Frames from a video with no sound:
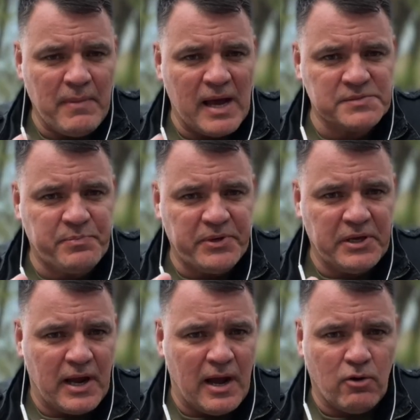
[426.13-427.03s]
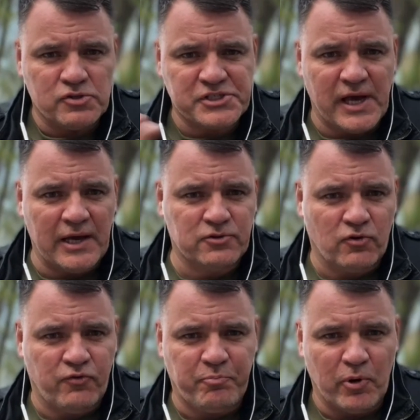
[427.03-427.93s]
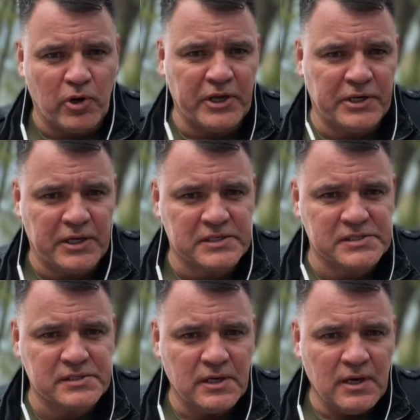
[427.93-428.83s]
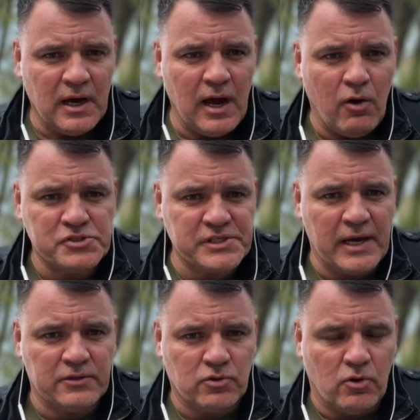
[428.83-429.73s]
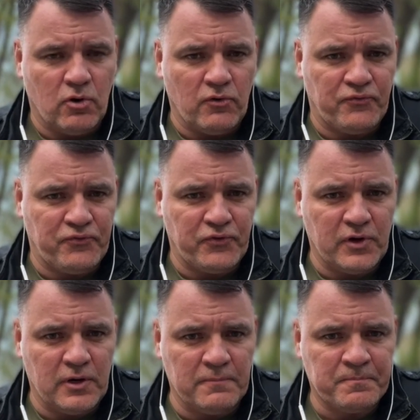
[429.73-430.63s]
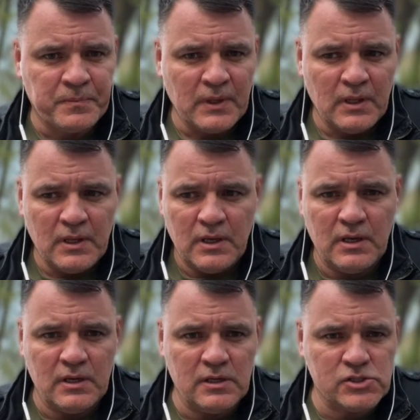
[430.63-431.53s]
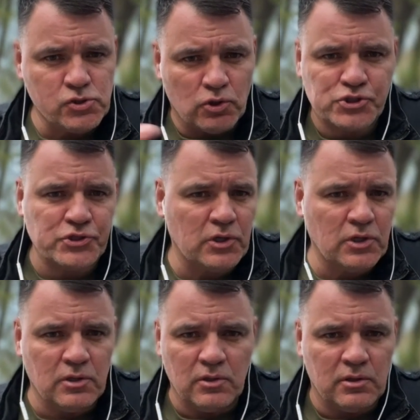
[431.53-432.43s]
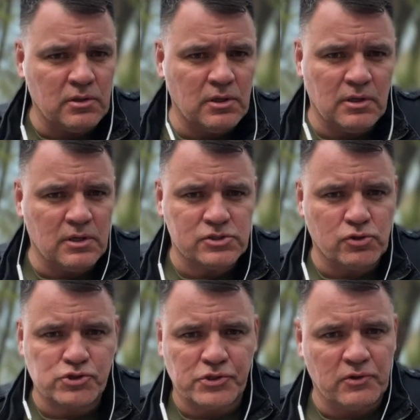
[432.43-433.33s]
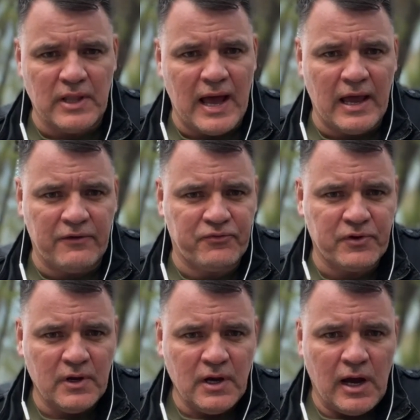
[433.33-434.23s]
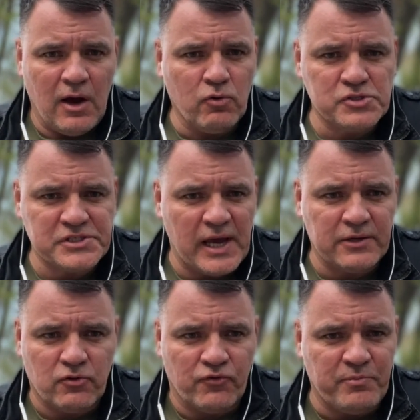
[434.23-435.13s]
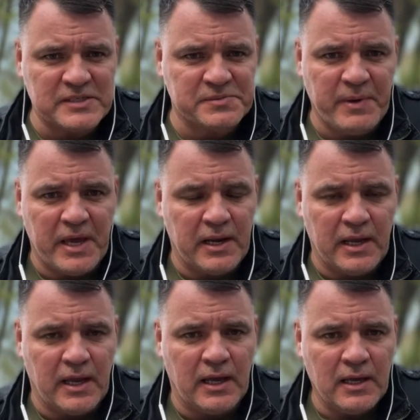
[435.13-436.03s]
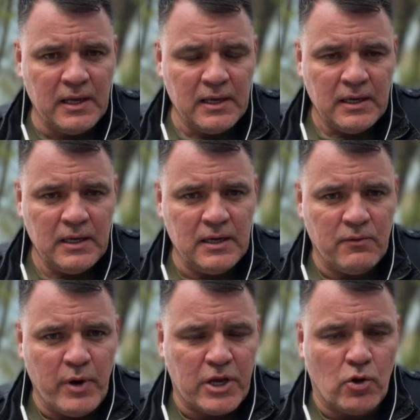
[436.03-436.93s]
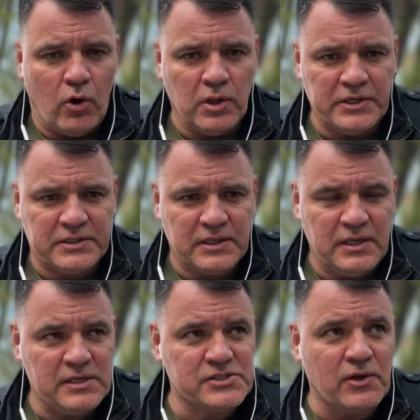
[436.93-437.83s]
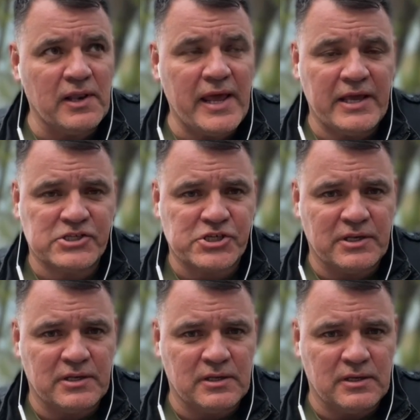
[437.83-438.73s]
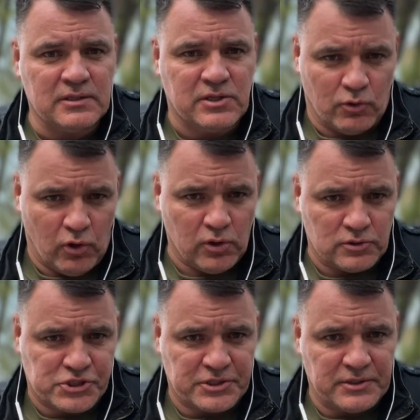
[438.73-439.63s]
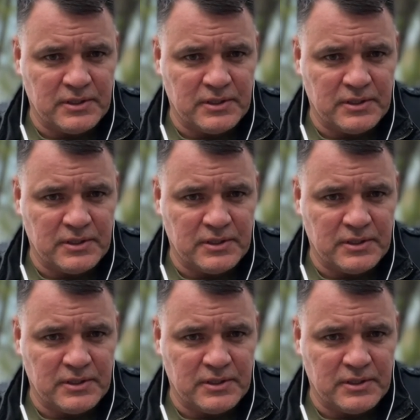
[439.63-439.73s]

I must be outside of politics, outside of social life, outside of mass media. We call it isolation theology.